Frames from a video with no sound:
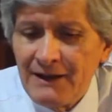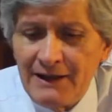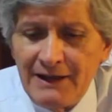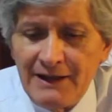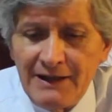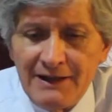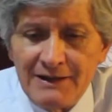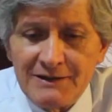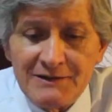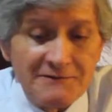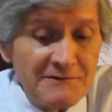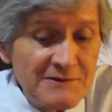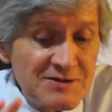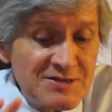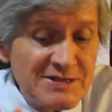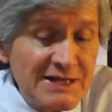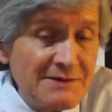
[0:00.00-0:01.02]
The
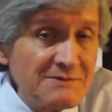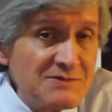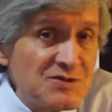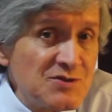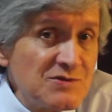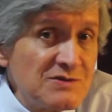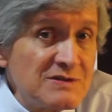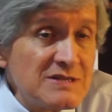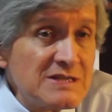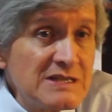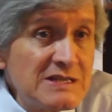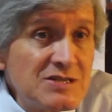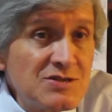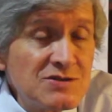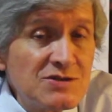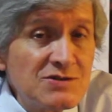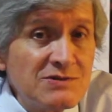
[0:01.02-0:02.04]
first time students
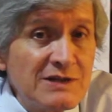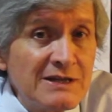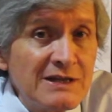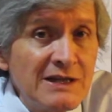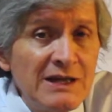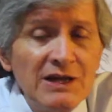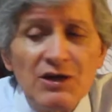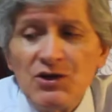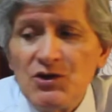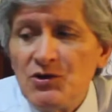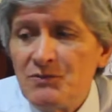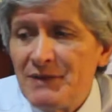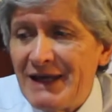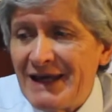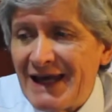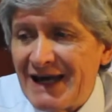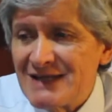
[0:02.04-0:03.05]
listen to it, you
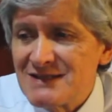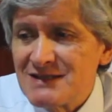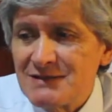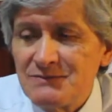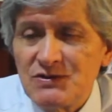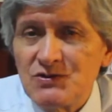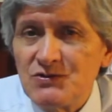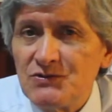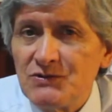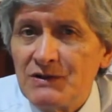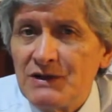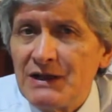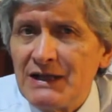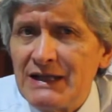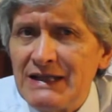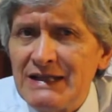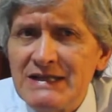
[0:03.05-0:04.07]
may ask them to
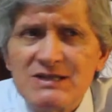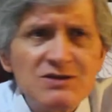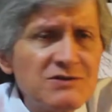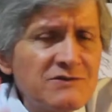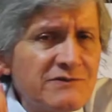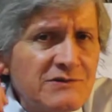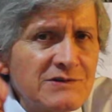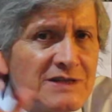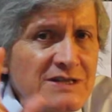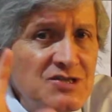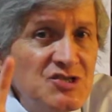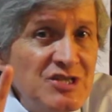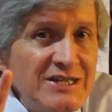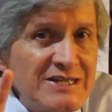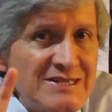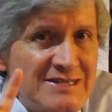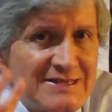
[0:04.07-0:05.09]
listen for the
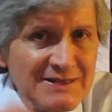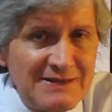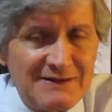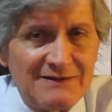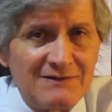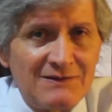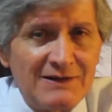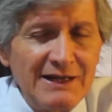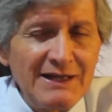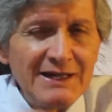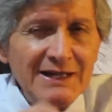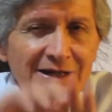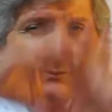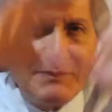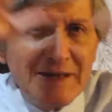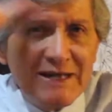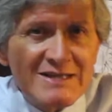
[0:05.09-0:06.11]
gist, okay? Get
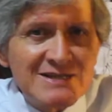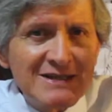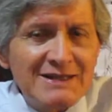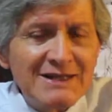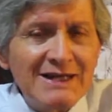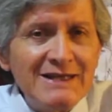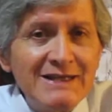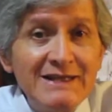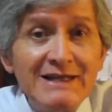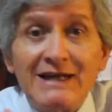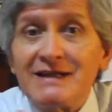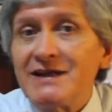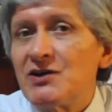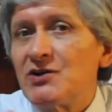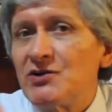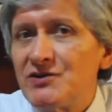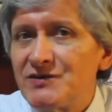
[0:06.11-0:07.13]
a basic idea, the
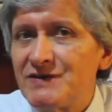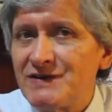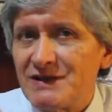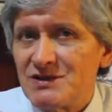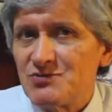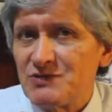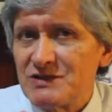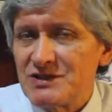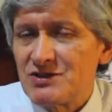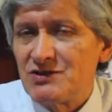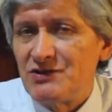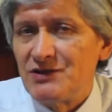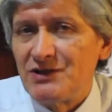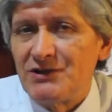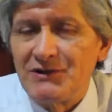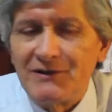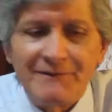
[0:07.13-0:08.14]
context, what's
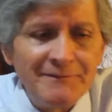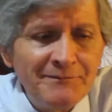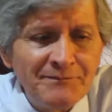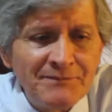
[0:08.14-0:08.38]
going on.